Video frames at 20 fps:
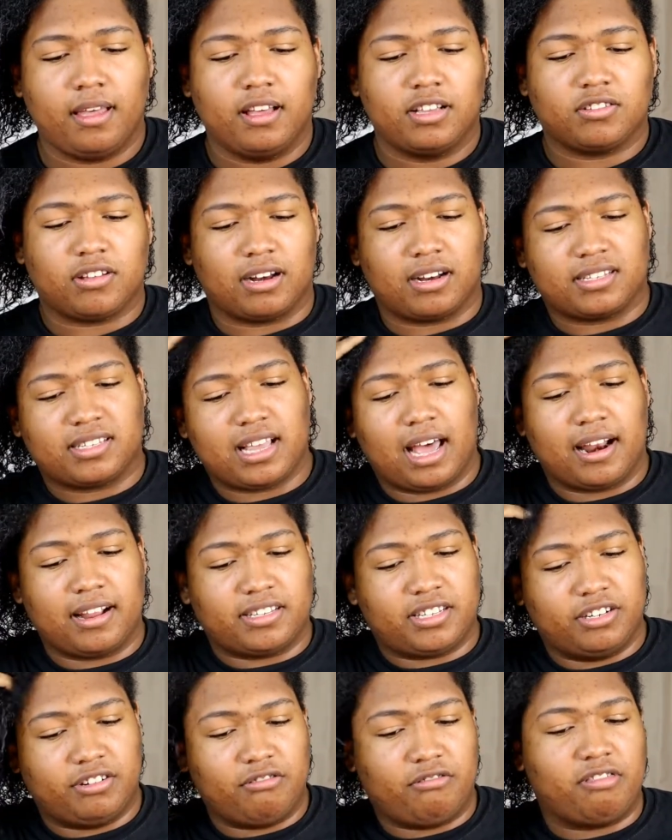so I decided
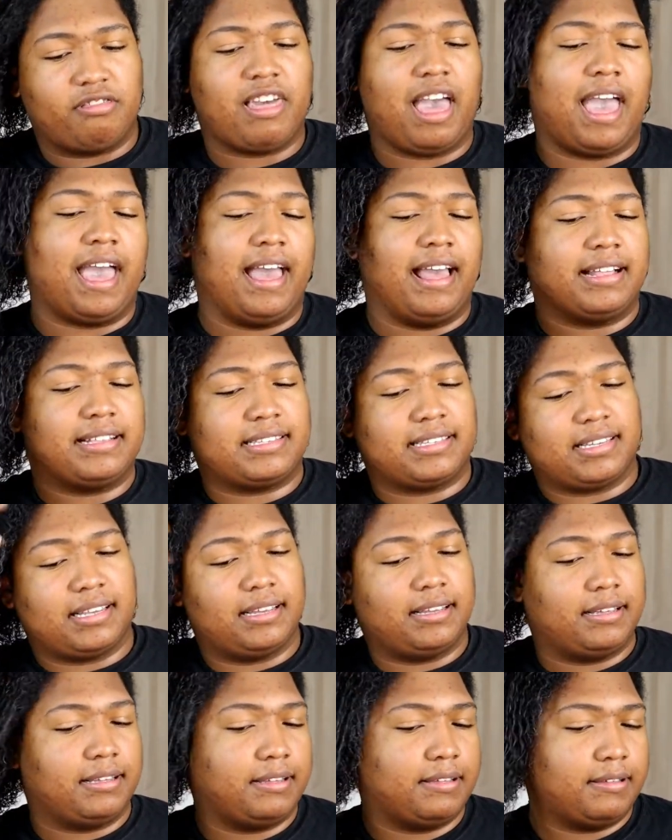to do that.
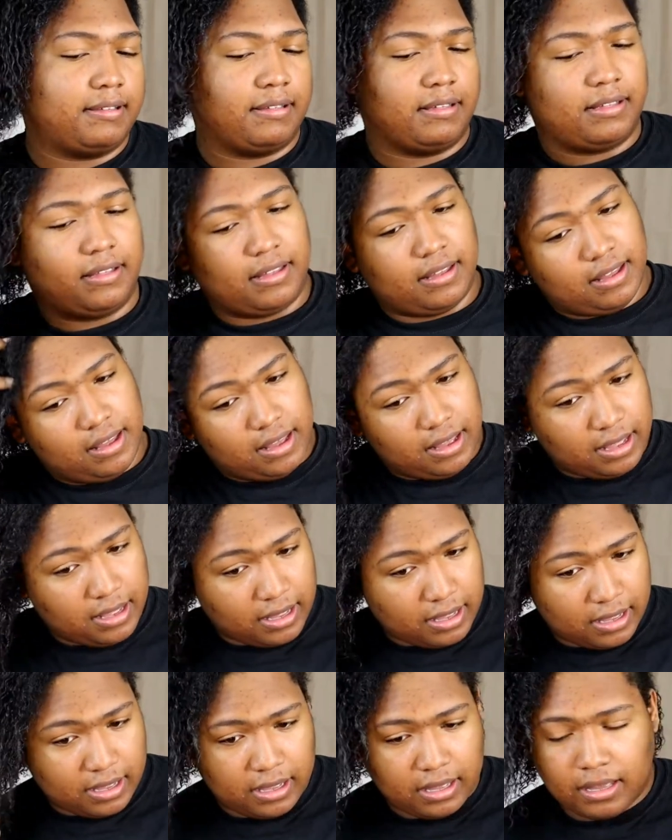
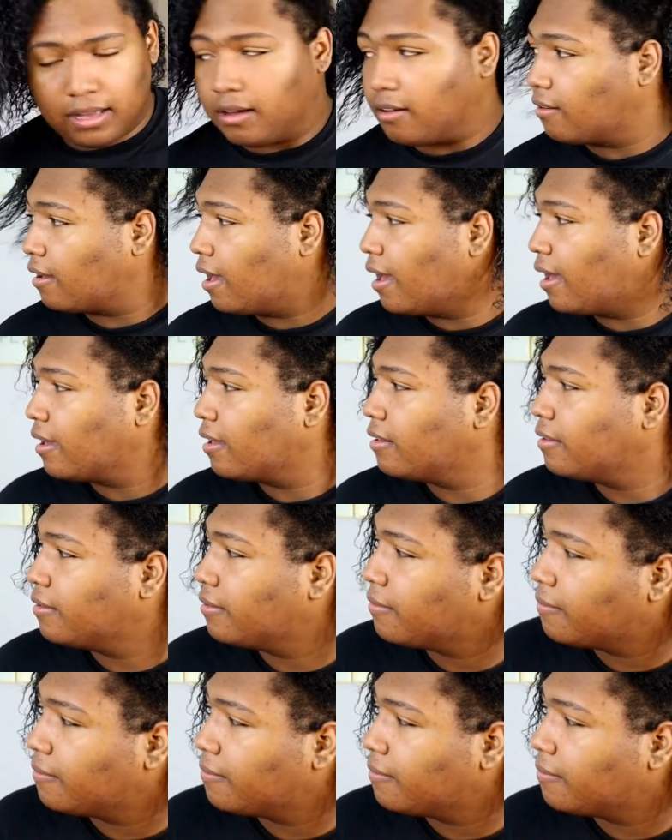Okay.